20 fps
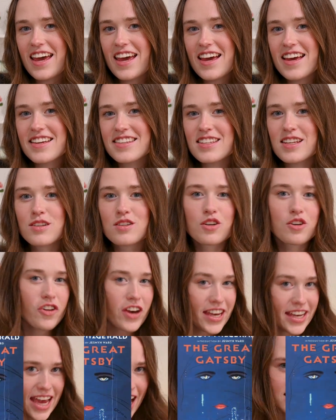is The
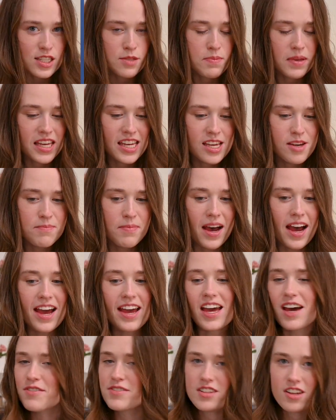Great Gatsby
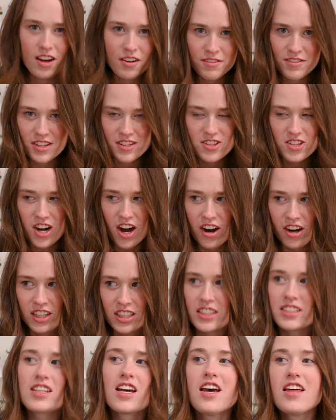by F. Scott
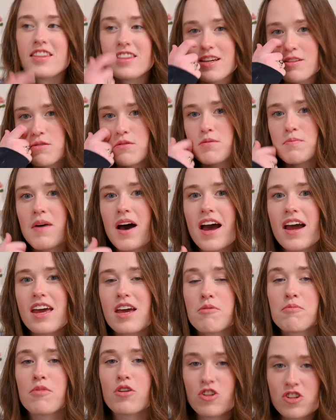Fitzgerald. This was my
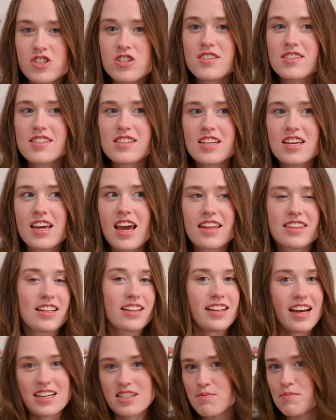emergency at the
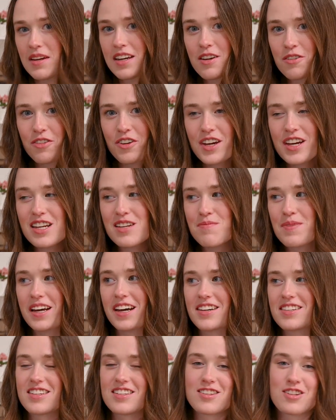last minute read
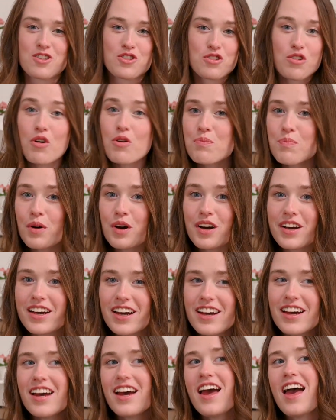because it's a short book,
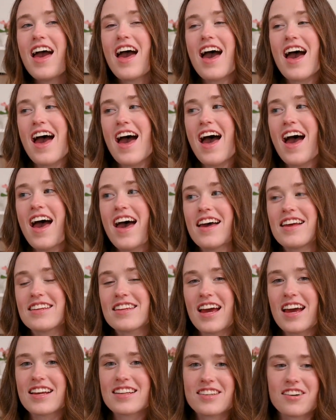and
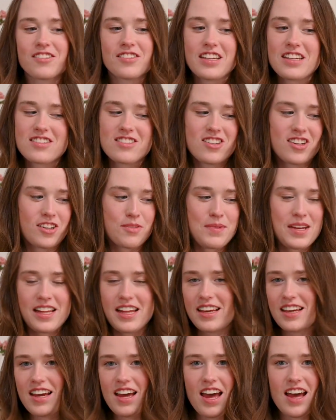it only took me
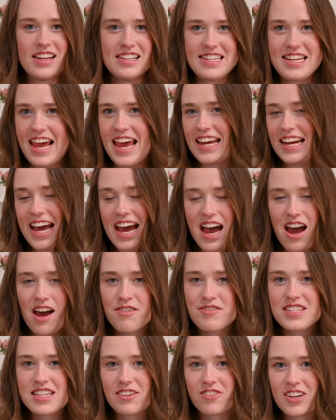like a day and a
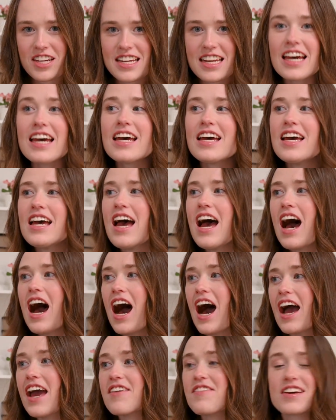half to read it.
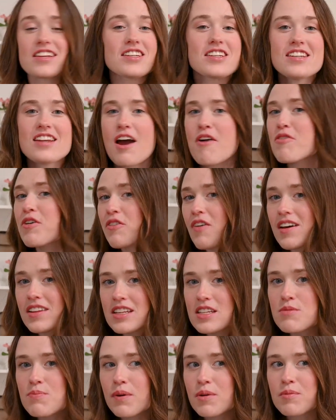I have actually never read
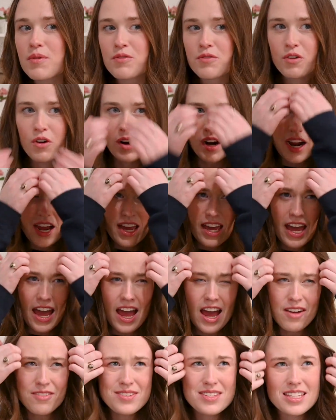this book before. I
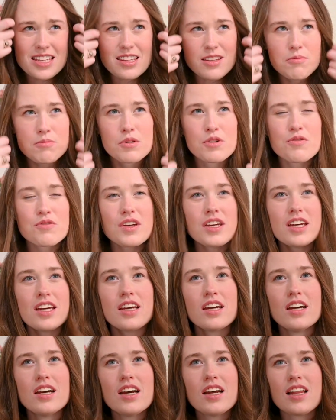have seen the
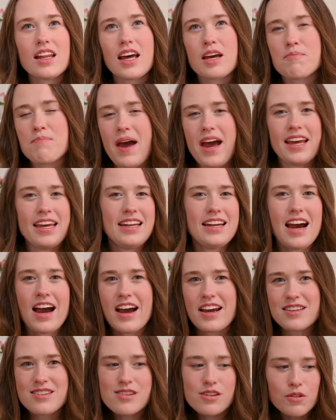movie like back in
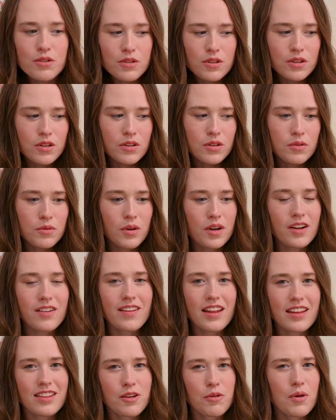high school,
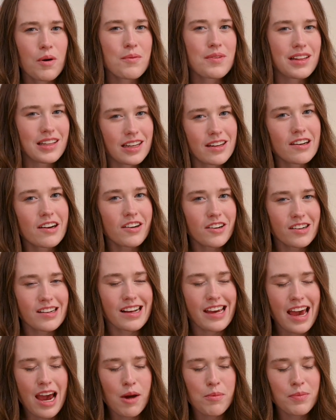the one with Leonardo
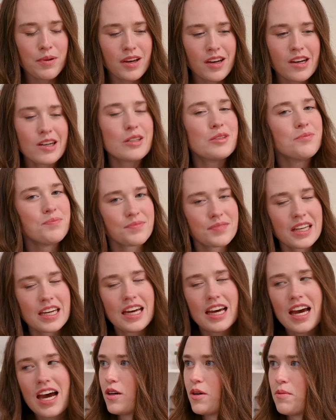DiCaprio,
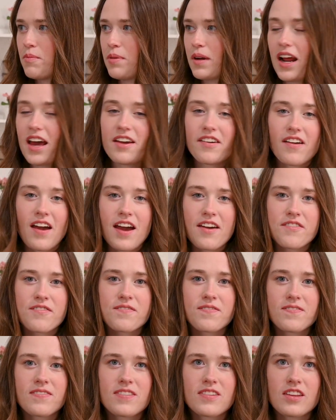but I
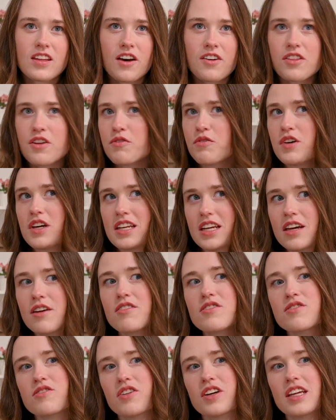thought that reading it
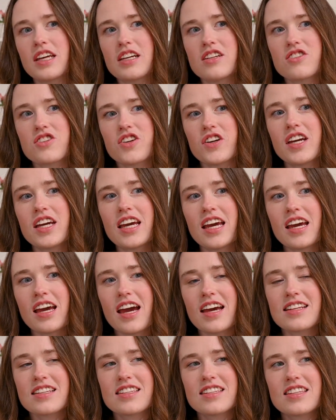was really intriguing.
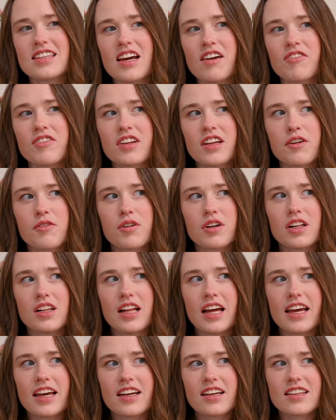I definitely want to
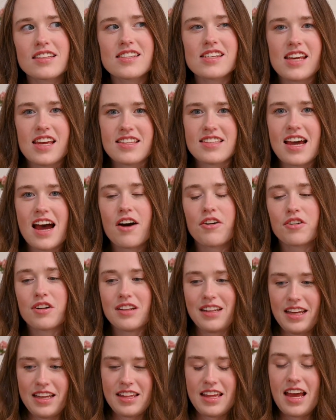like sit down
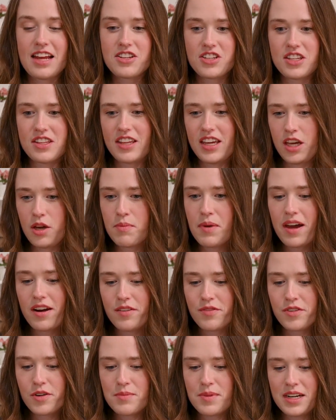and like actually think about
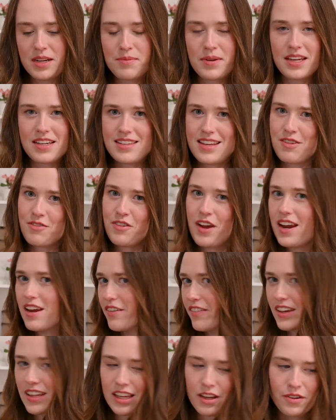it for a minute because I read it really